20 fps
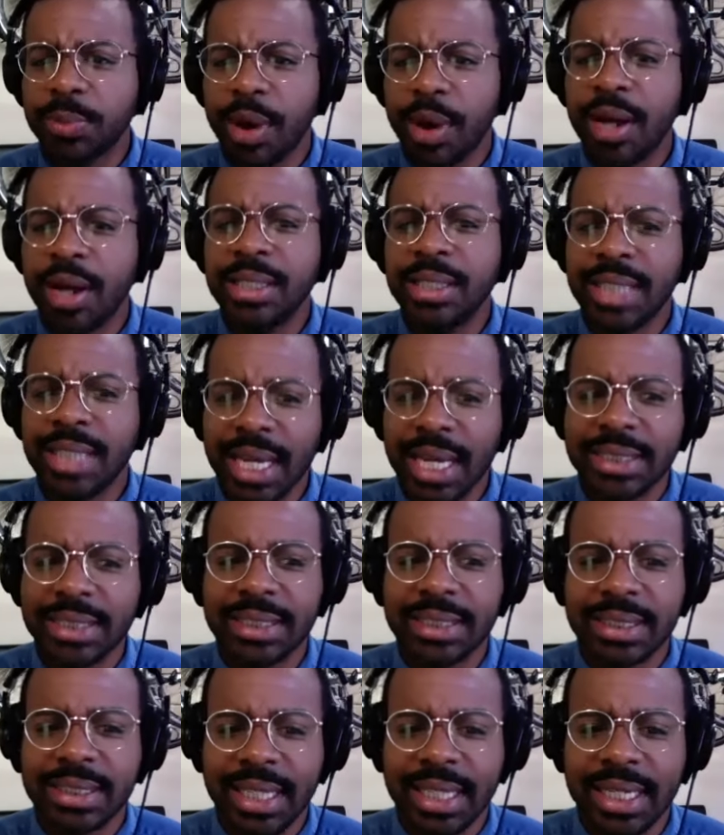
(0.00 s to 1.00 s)
part,
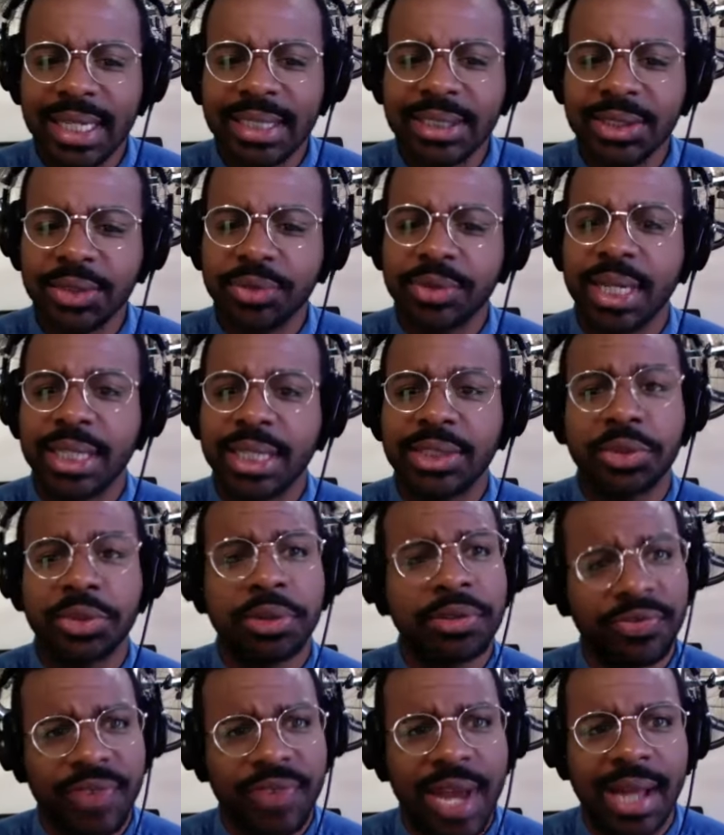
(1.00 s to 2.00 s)
yes, kids do catch
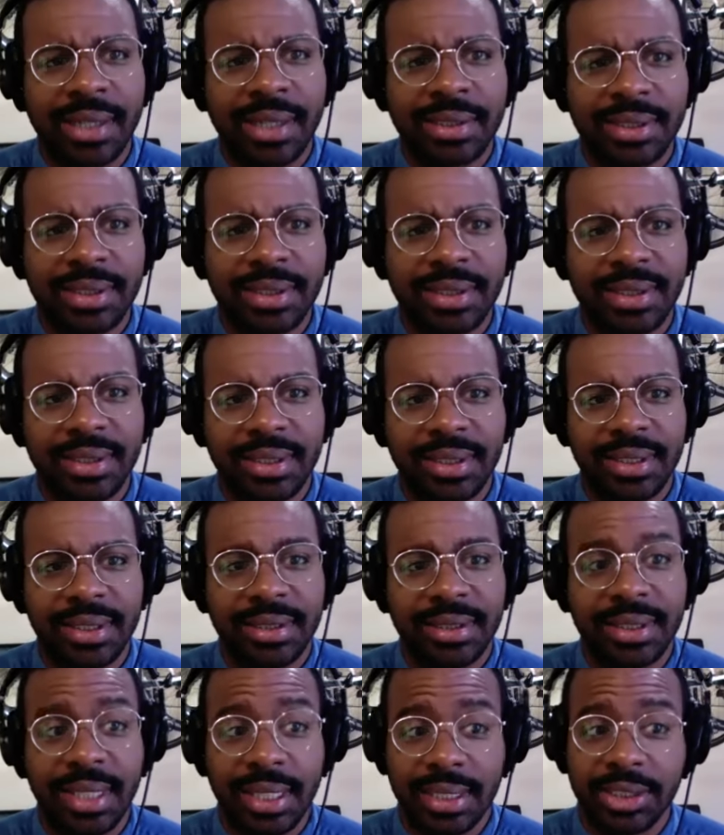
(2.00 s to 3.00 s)
on faster.
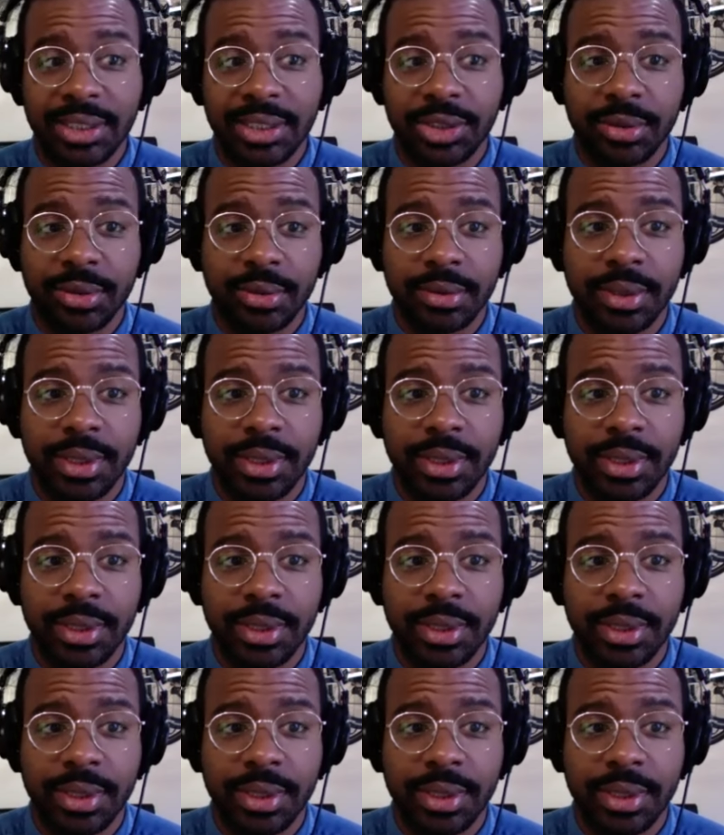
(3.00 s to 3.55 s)
That is true.